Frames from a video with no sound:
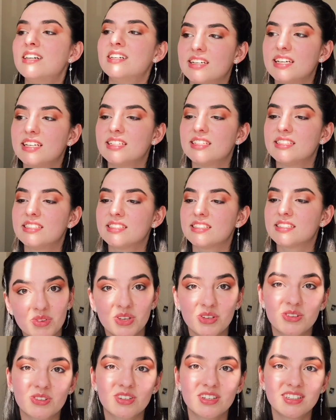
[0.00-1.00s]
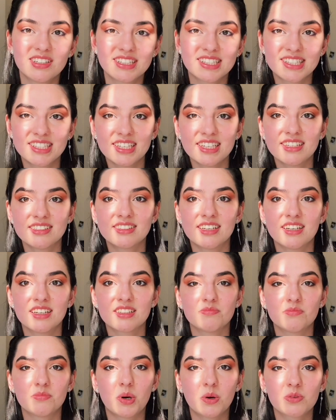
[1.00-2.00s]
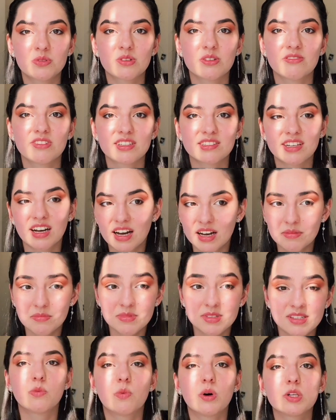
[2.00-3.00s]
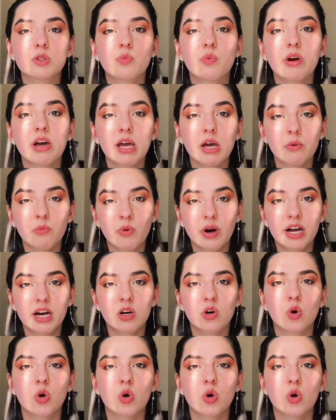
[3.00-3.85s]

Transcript: And you're gonna see that most of the times what we wear